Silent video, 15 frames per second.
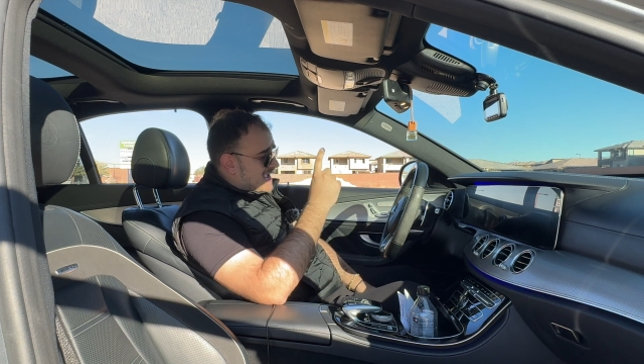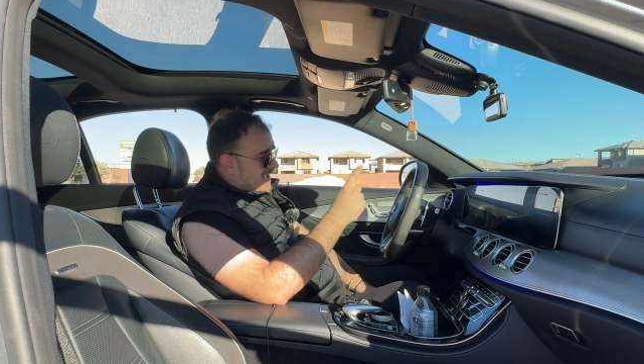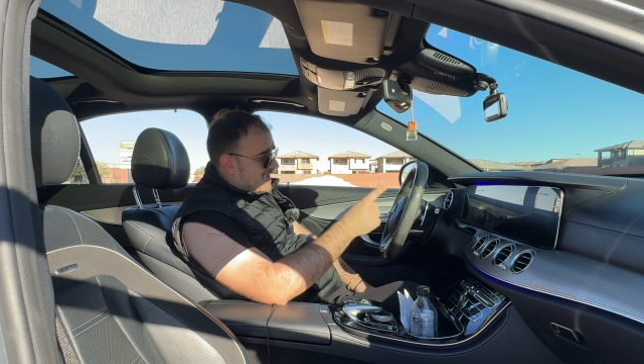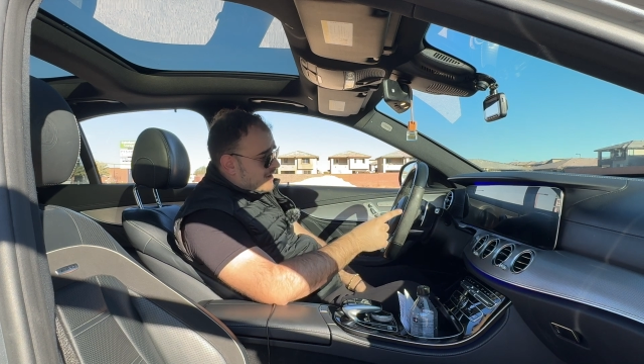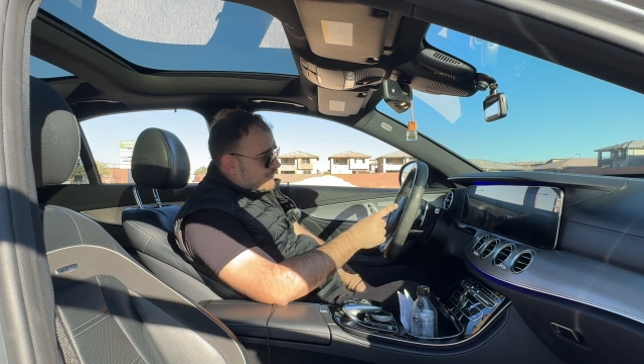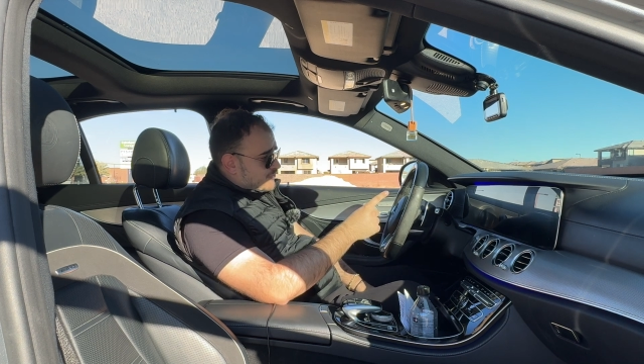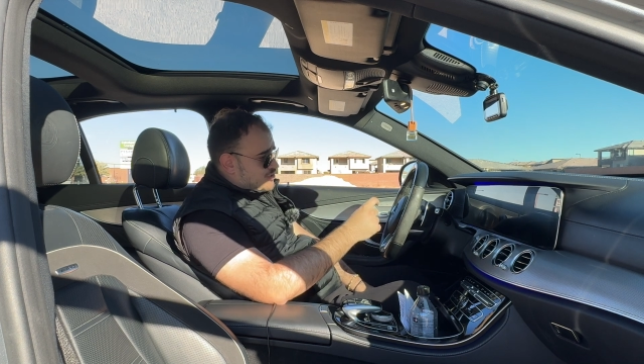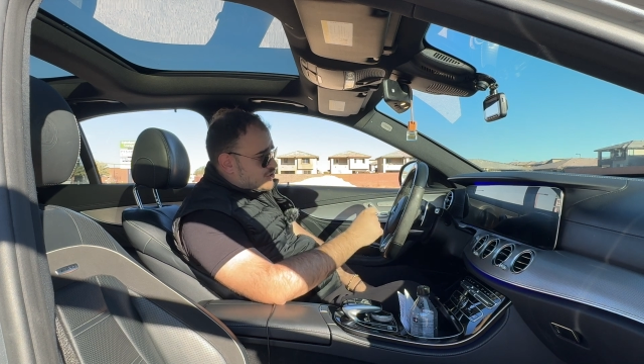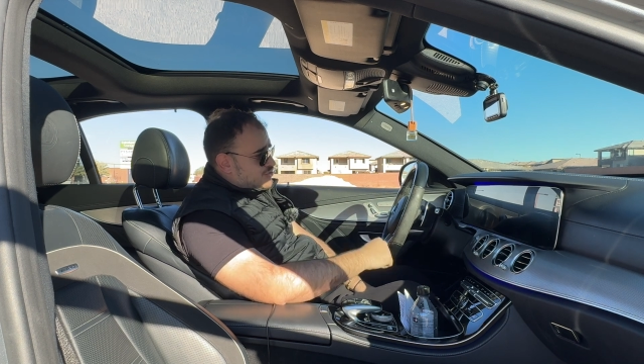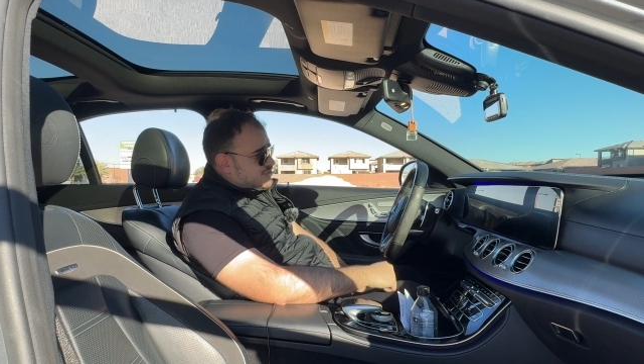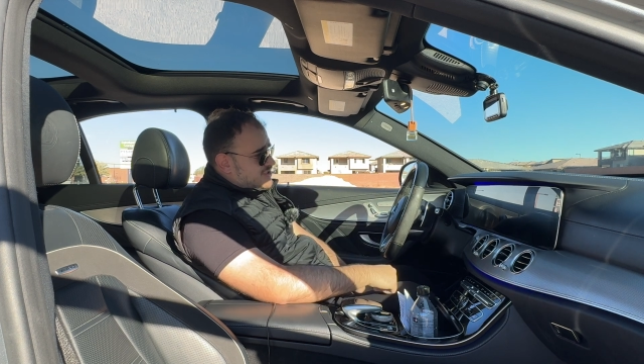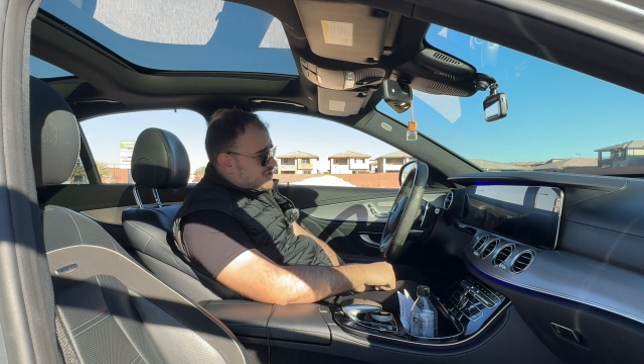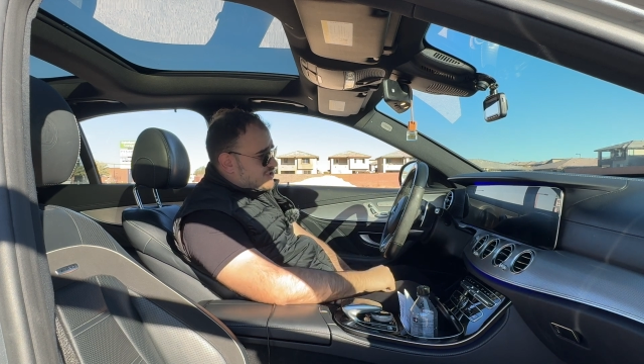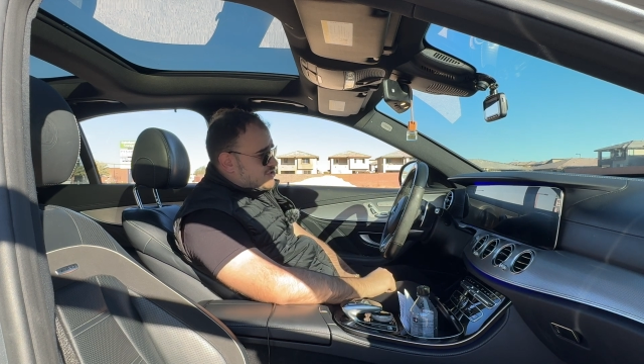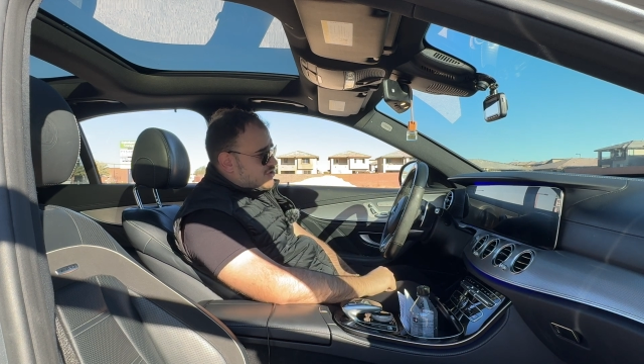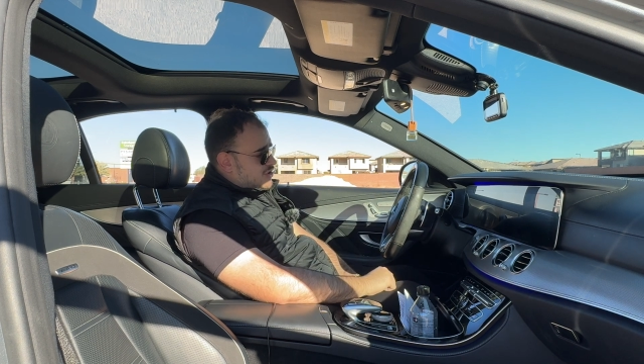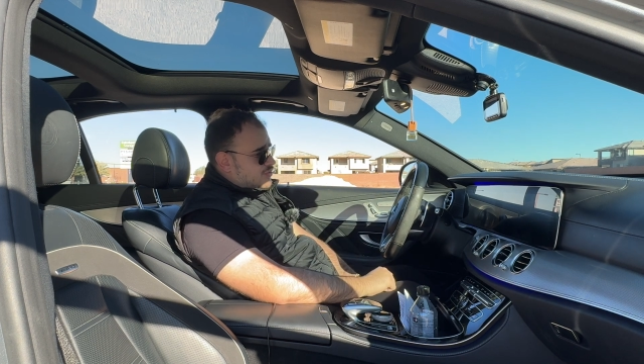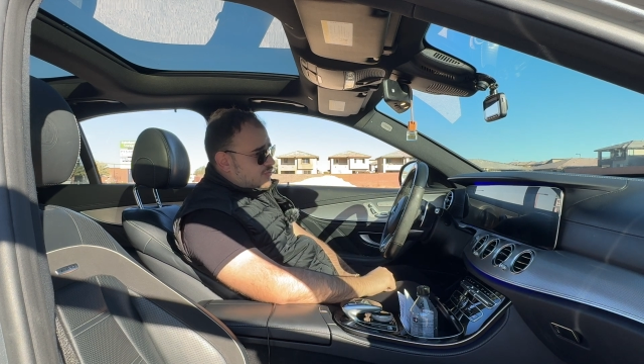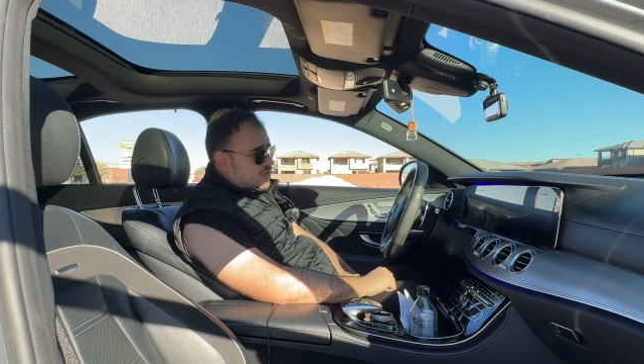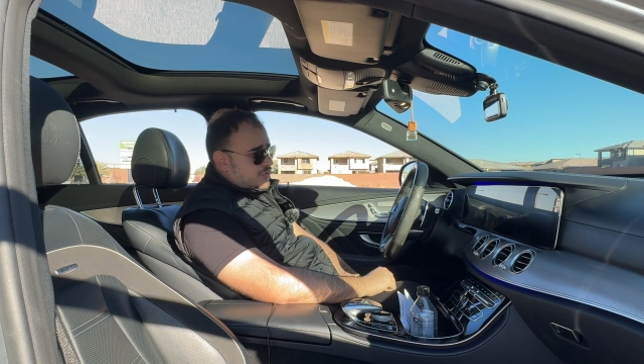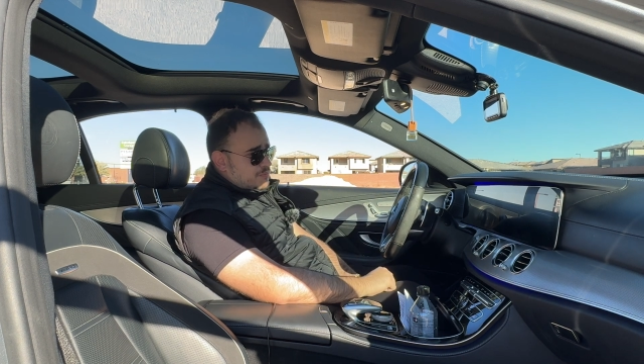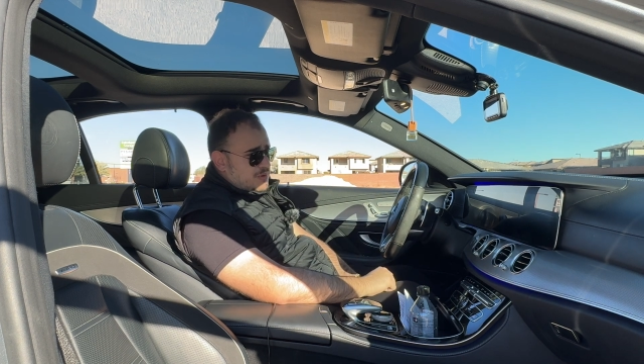and for choosing the steering
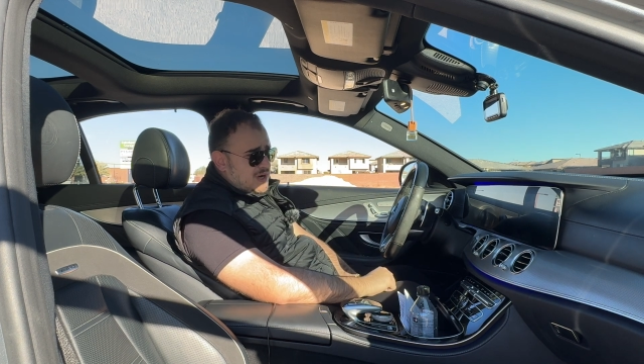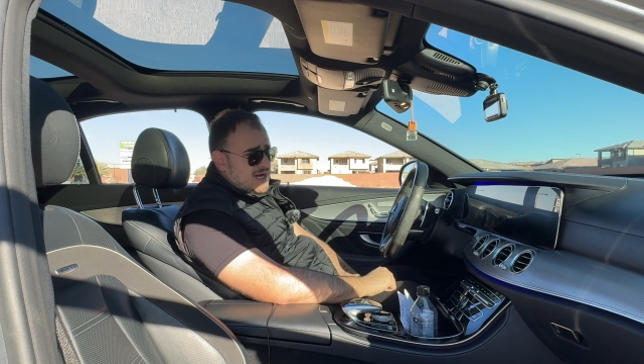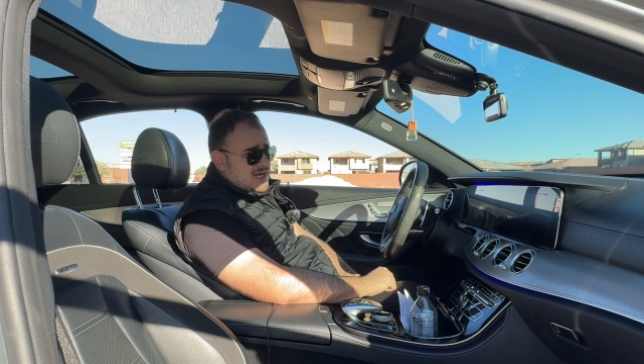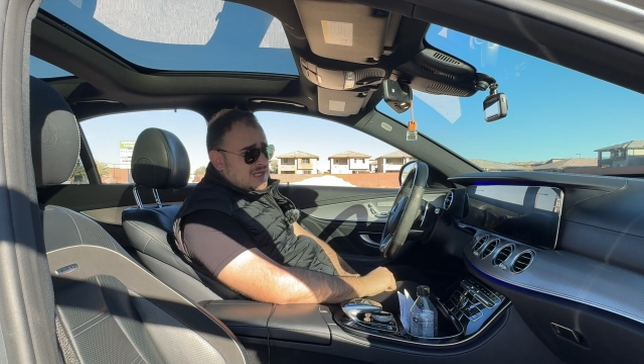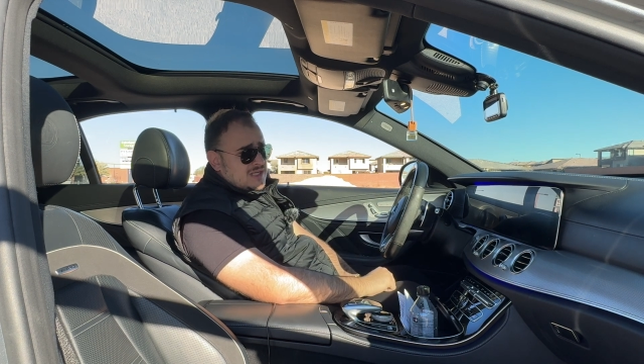wheel. But